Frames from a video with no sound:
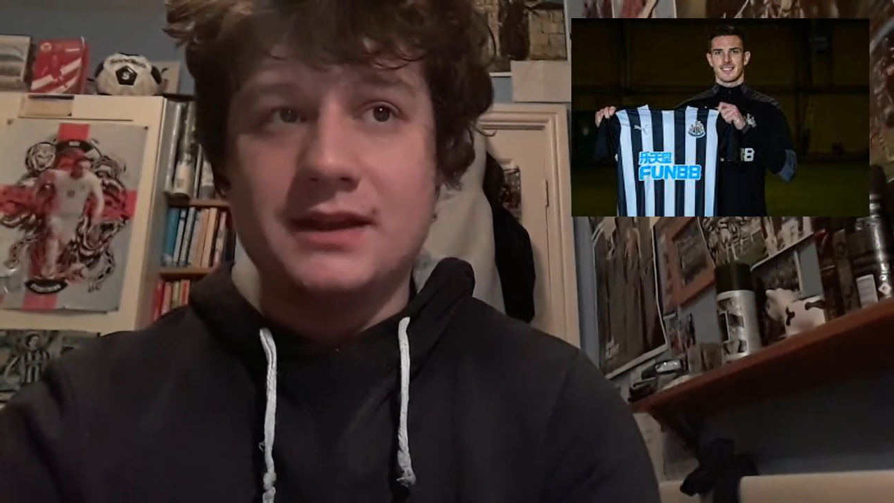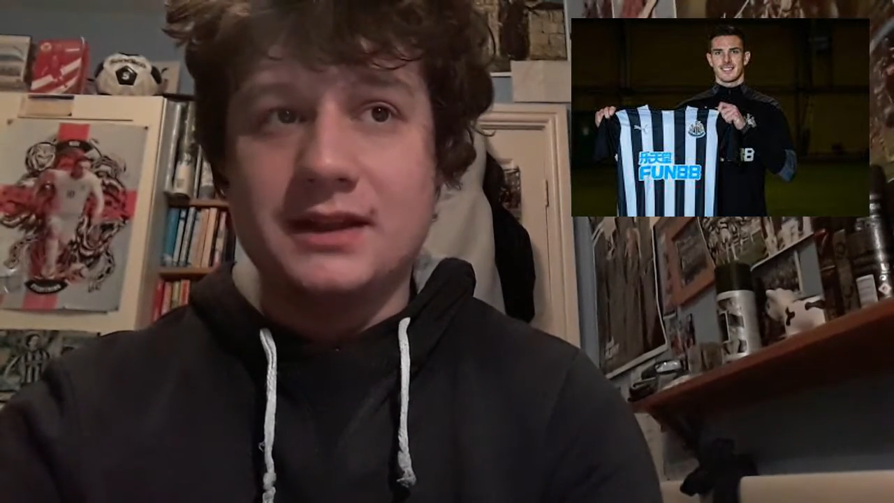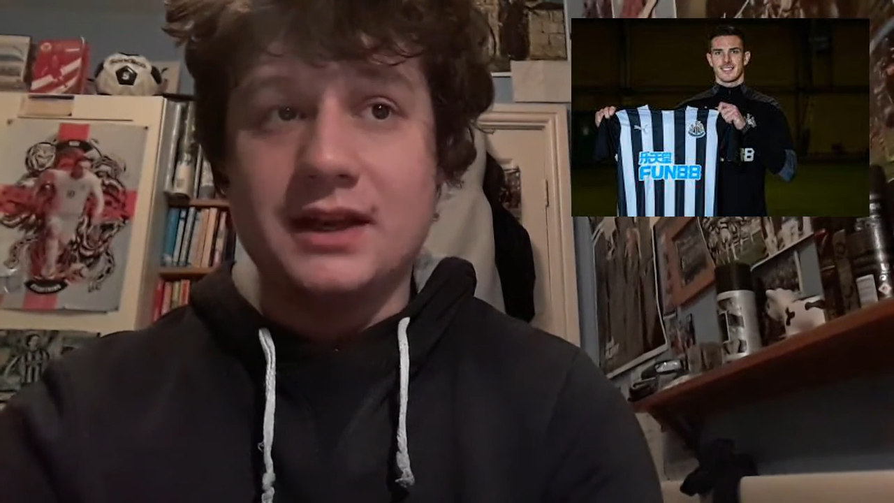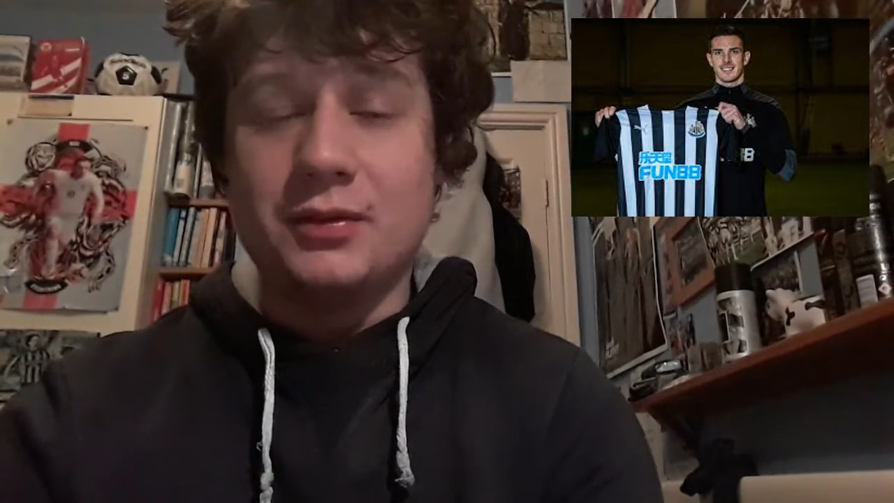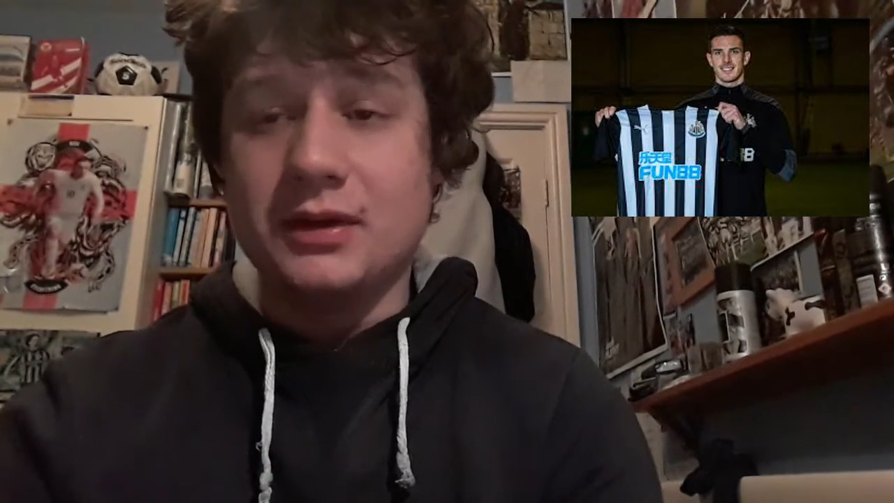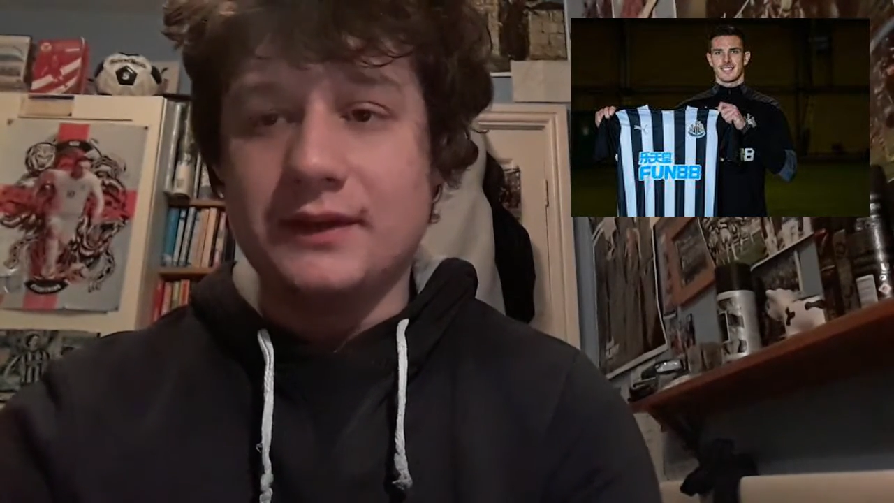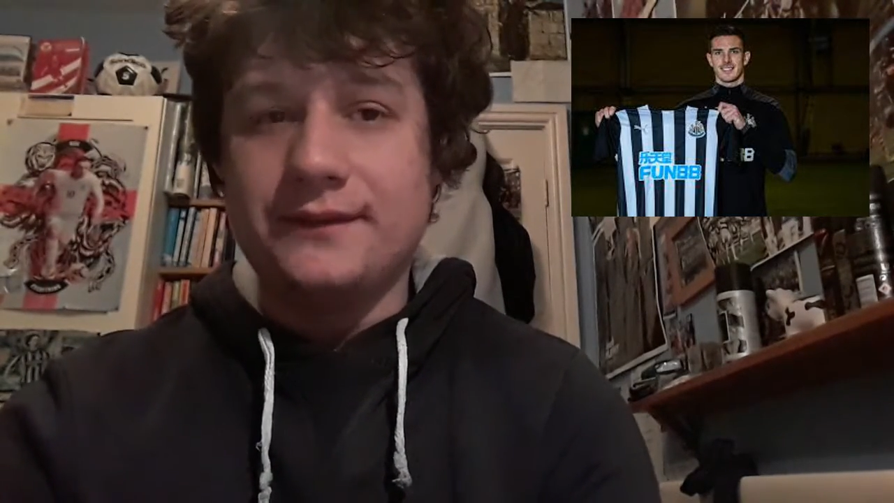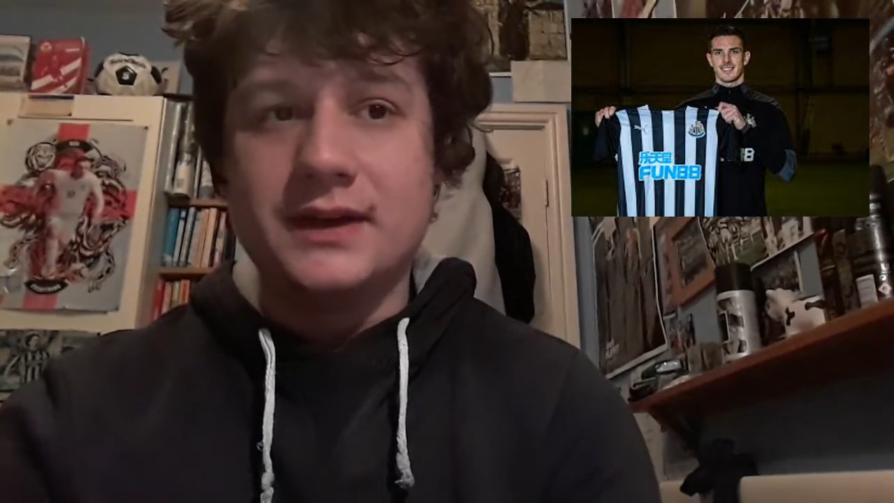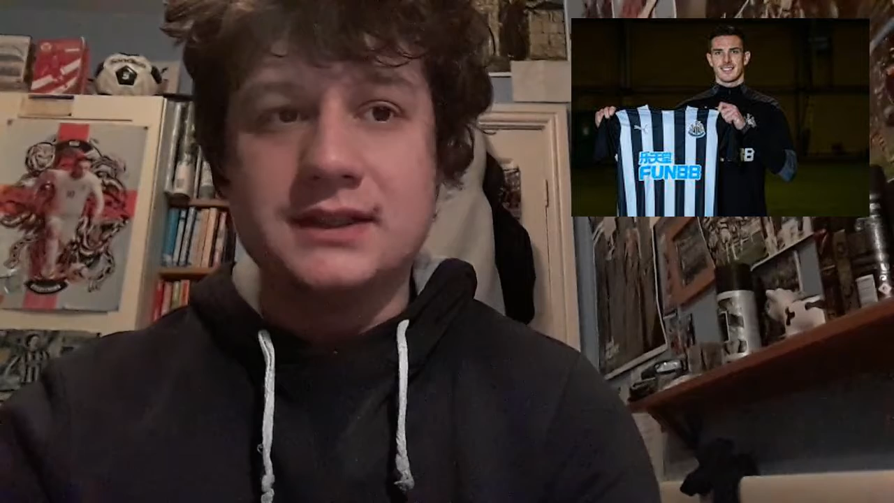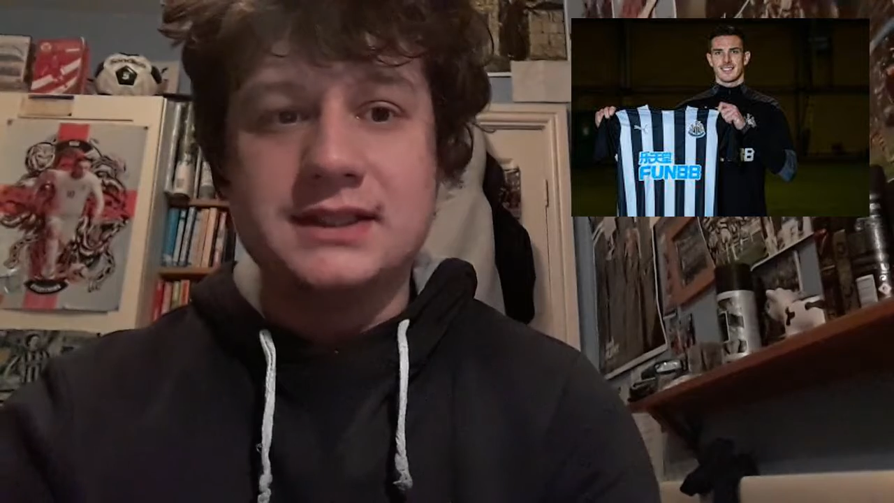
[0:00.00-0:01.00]
you know one of the
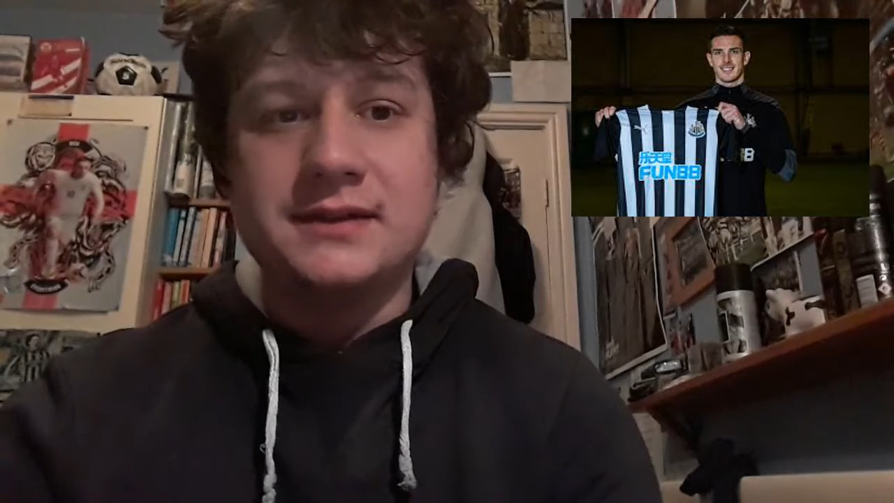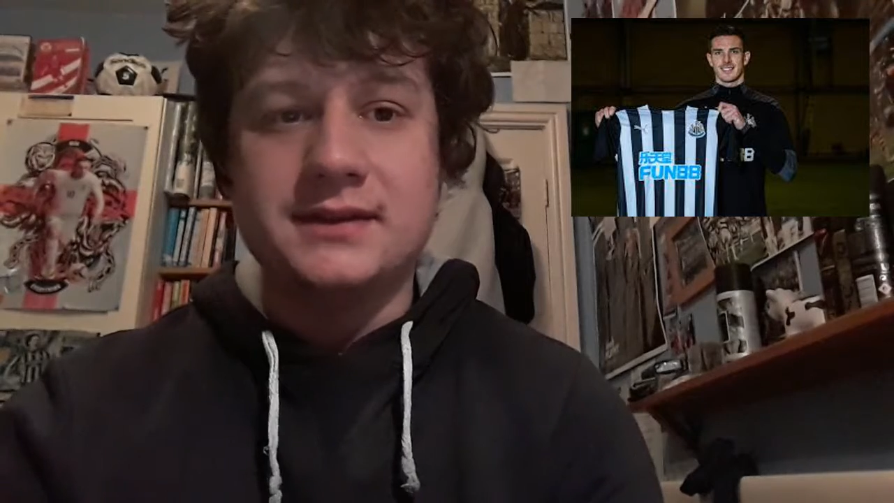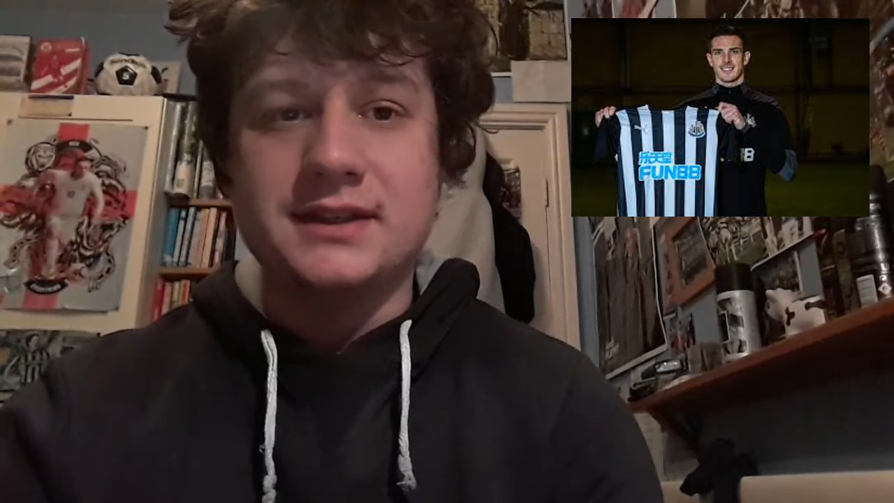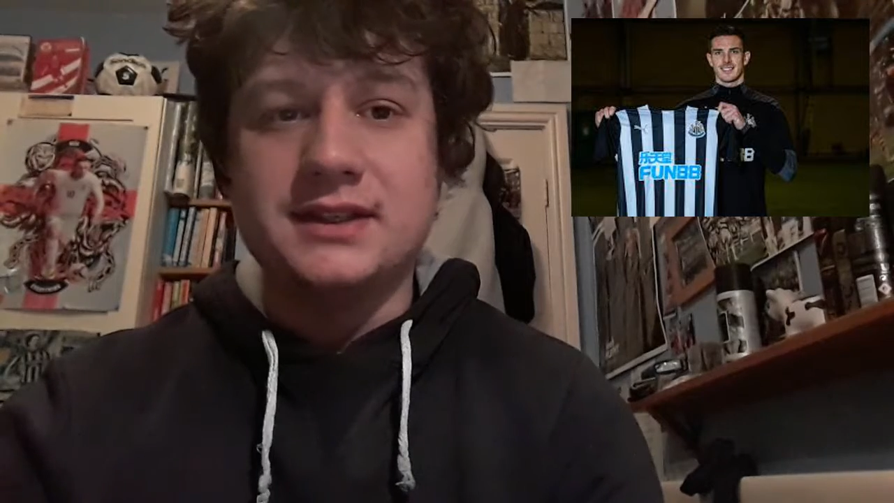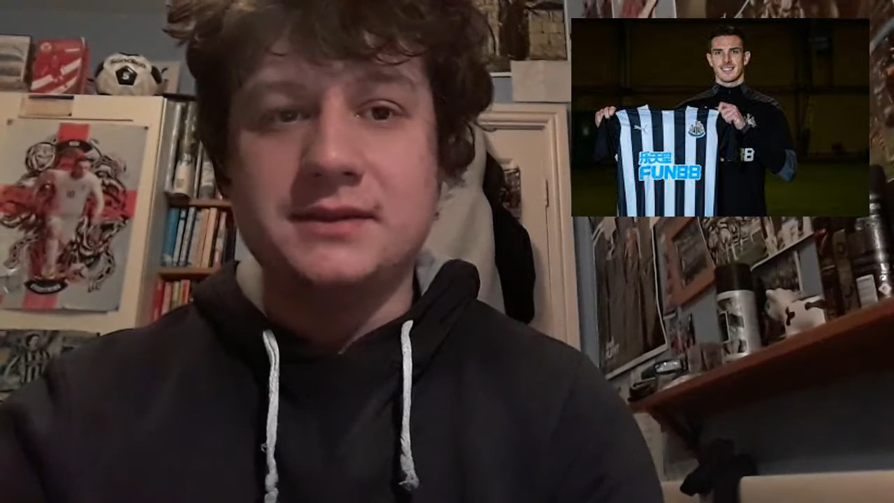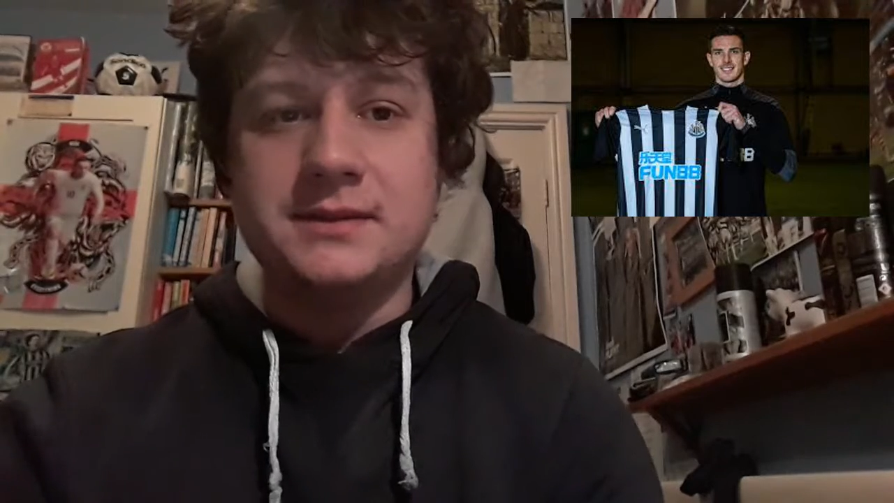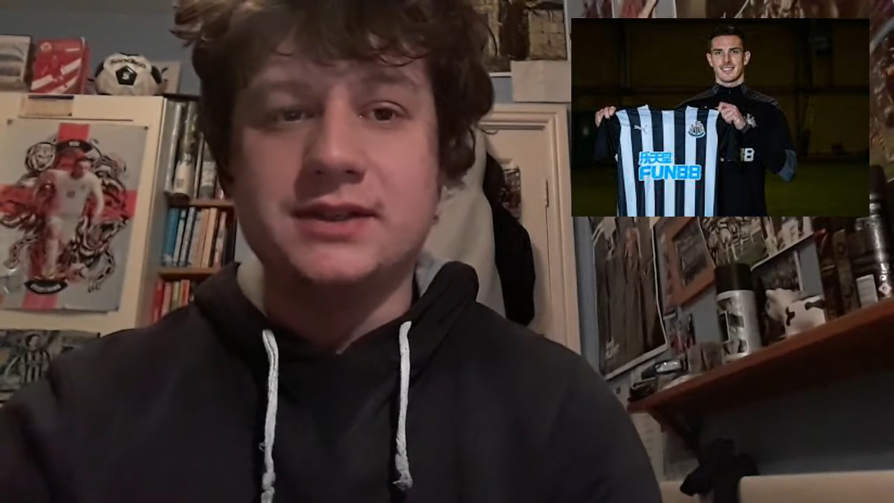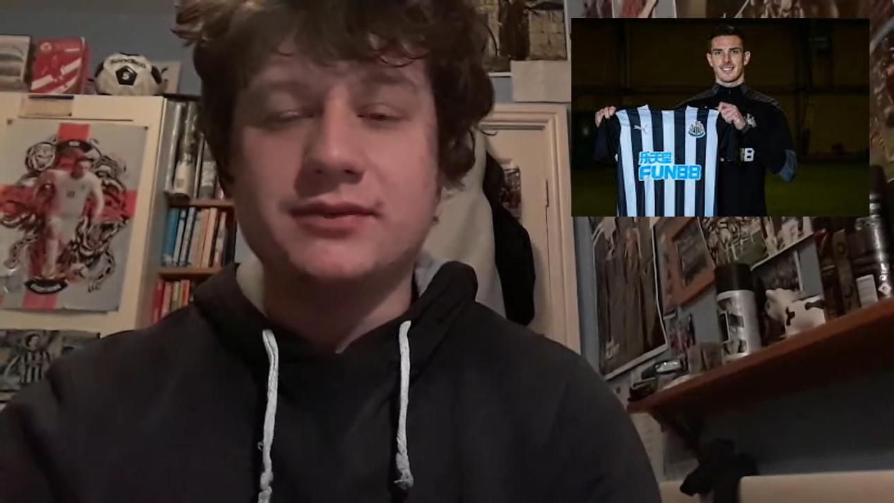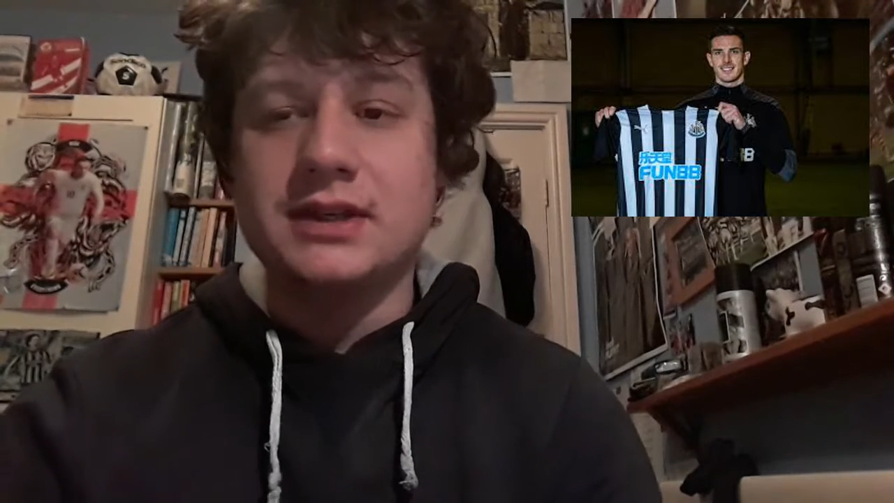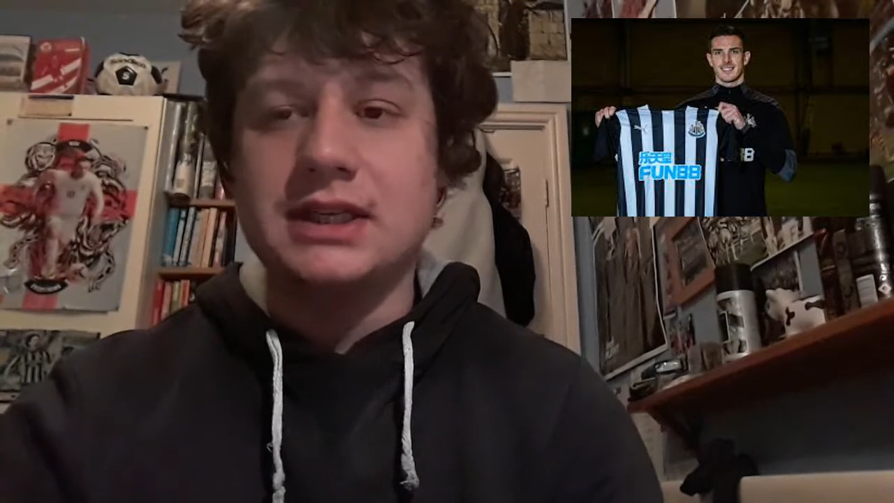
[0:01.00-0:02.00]
first names on the team
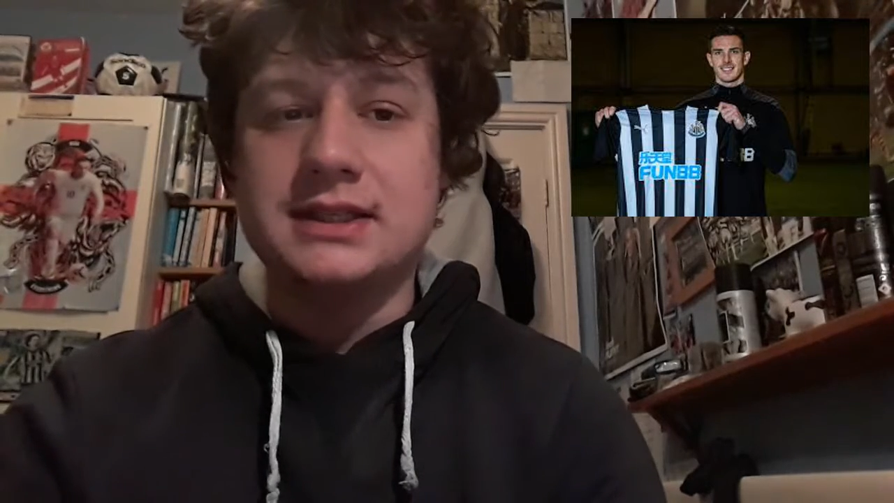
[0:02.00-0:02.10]
sheet really